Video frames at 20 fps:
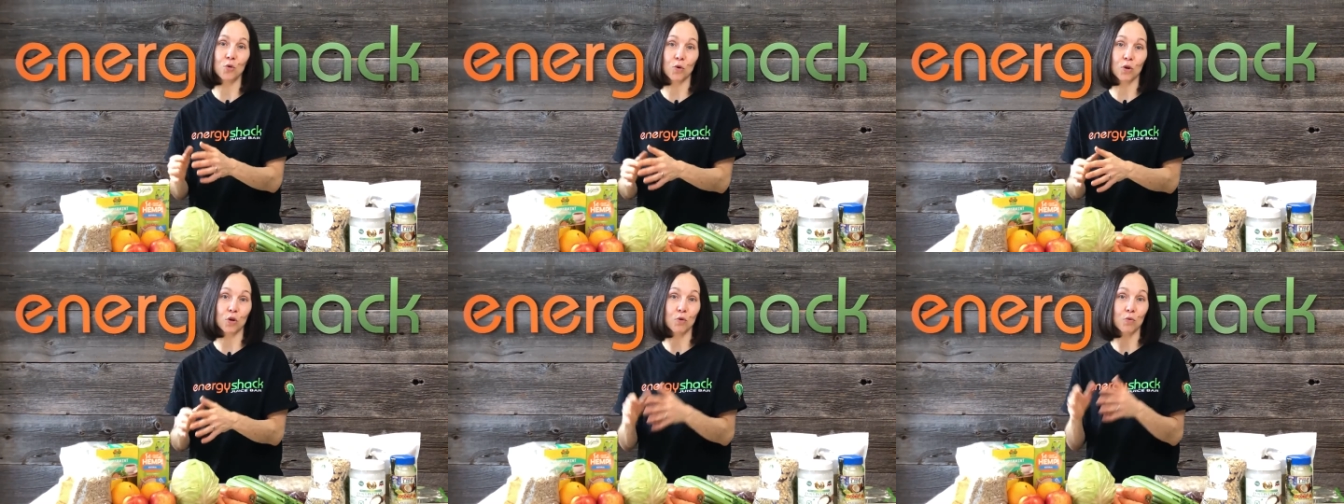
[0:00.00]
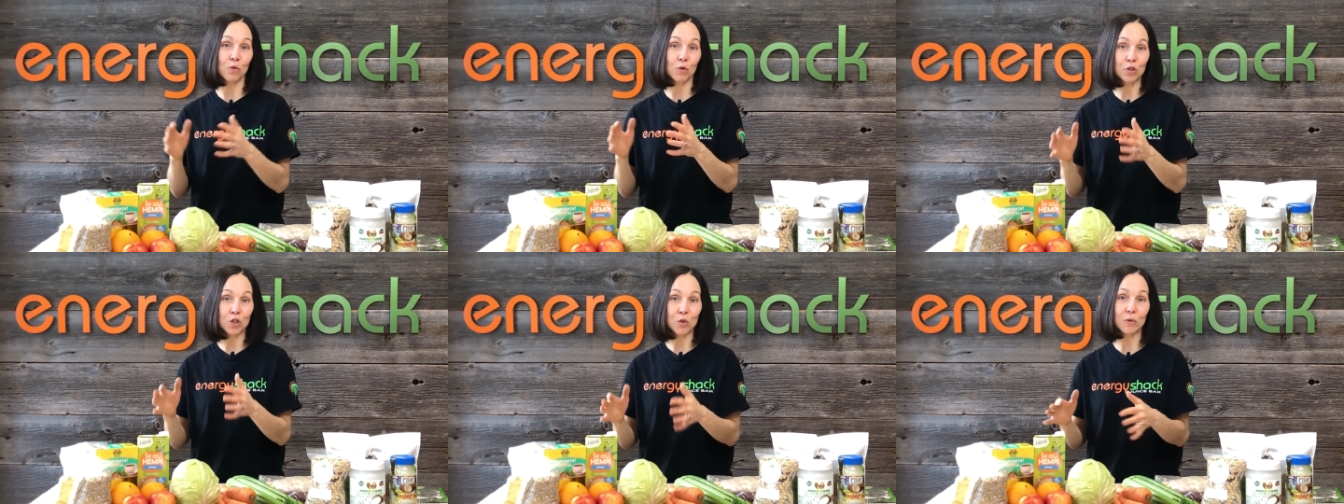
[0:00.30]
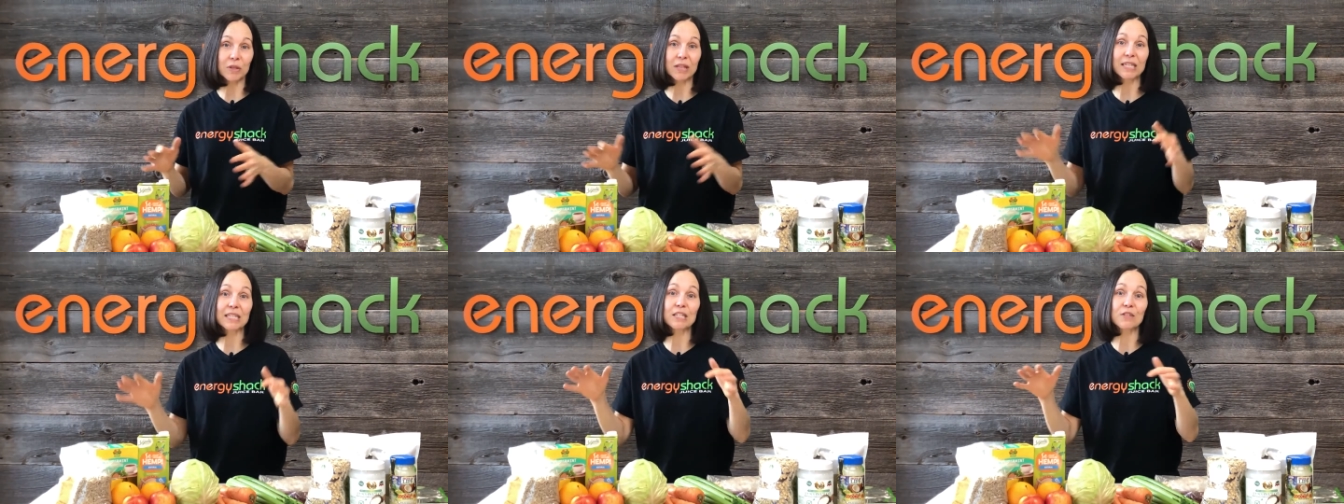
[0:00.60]
your
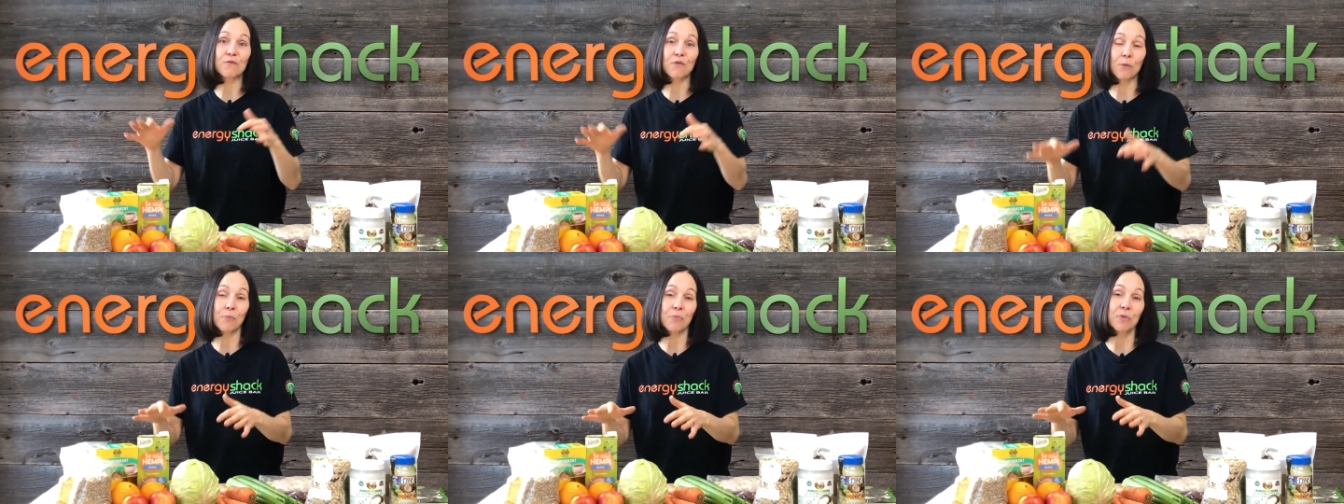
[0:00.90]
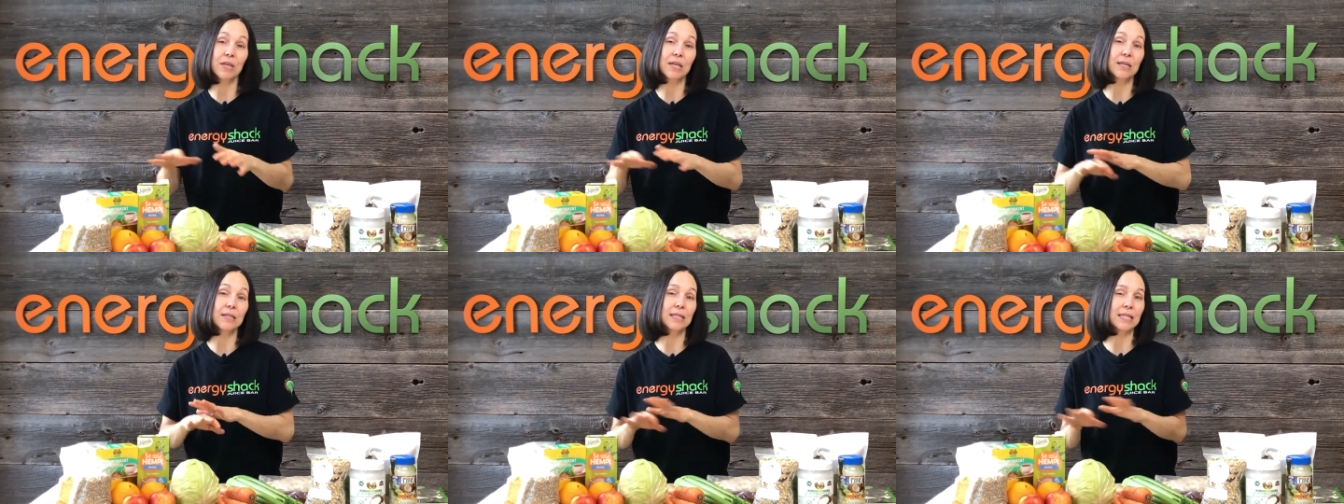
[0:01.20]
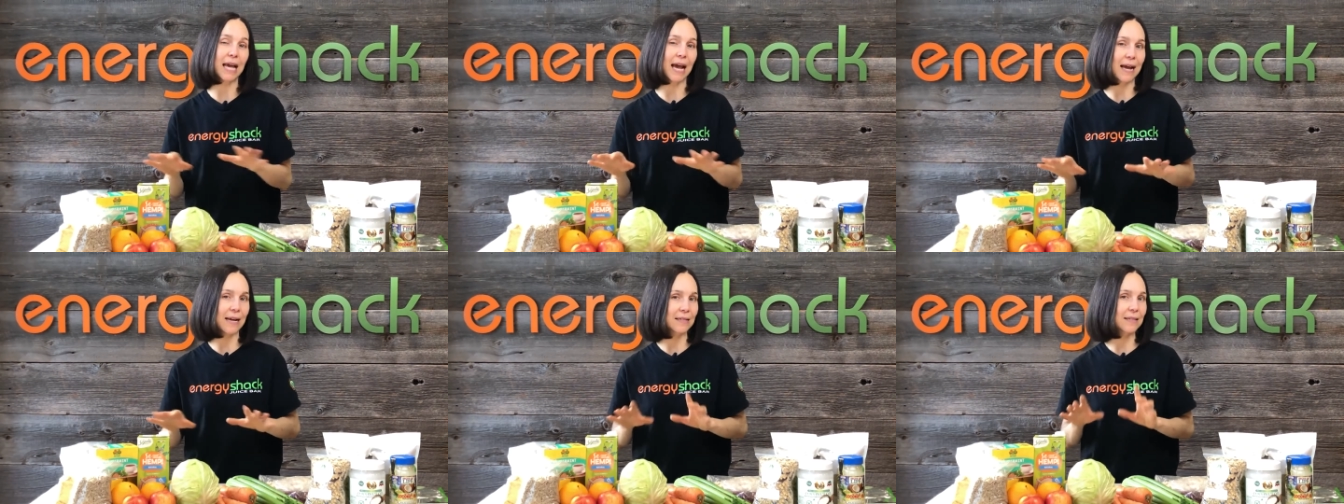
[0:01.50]
grocery list from these
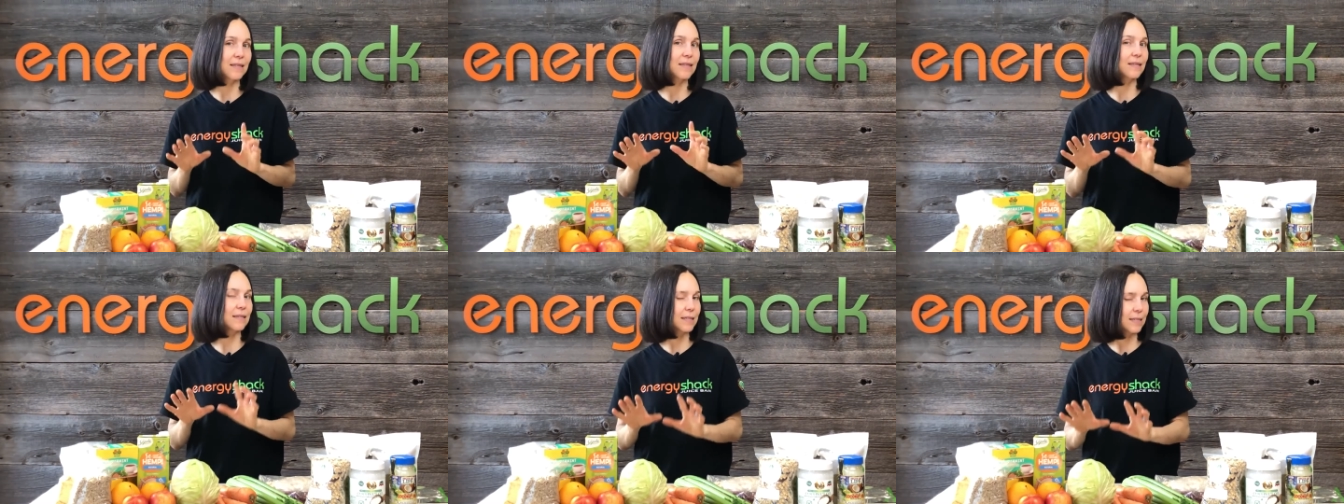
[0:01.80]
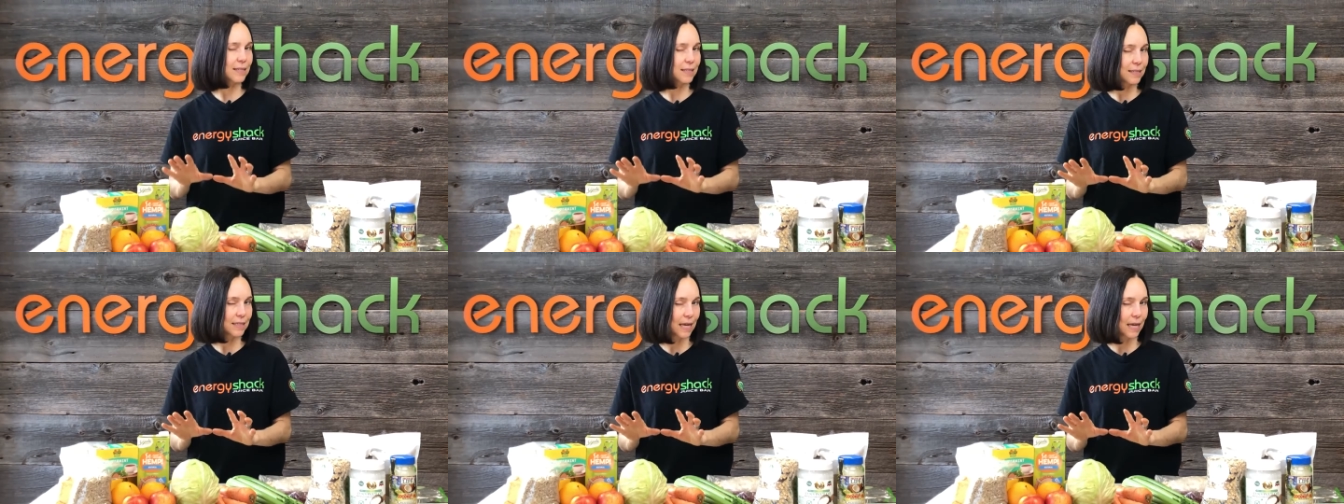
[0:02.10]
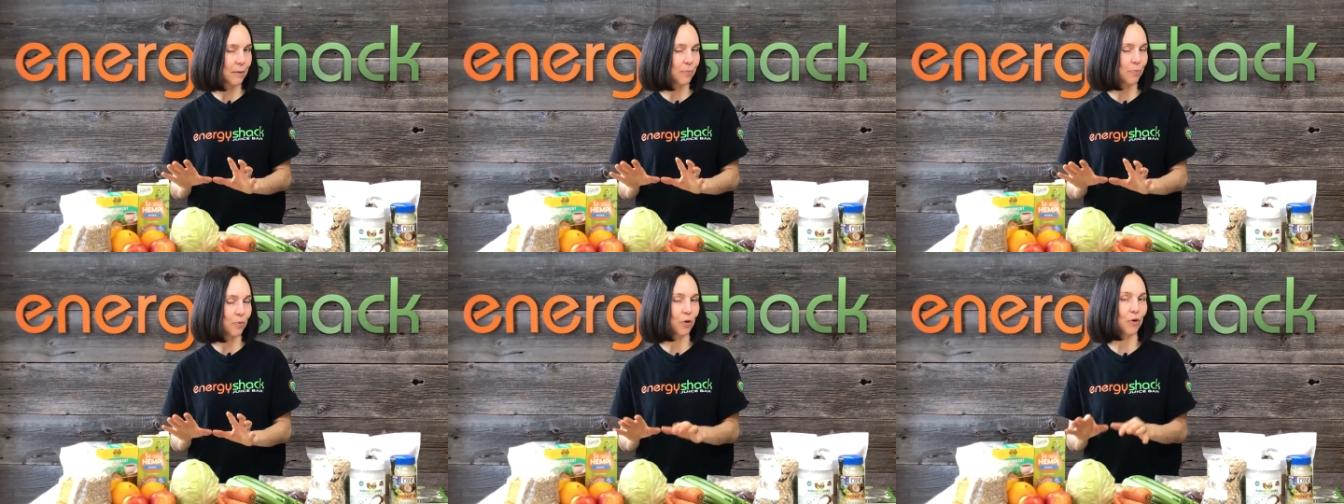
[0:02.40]
as the
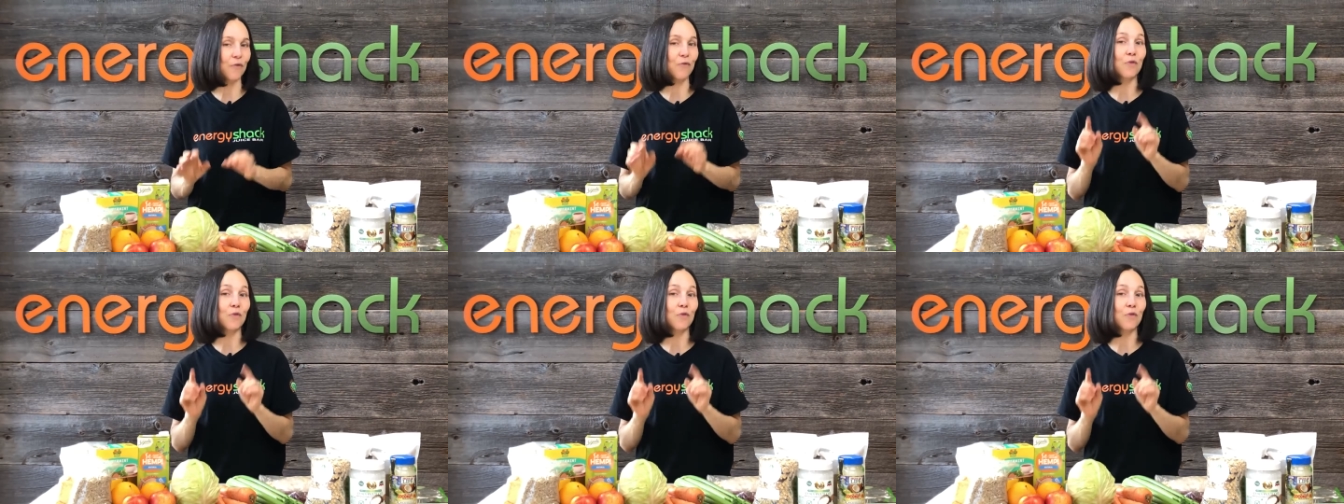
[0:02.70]
staple.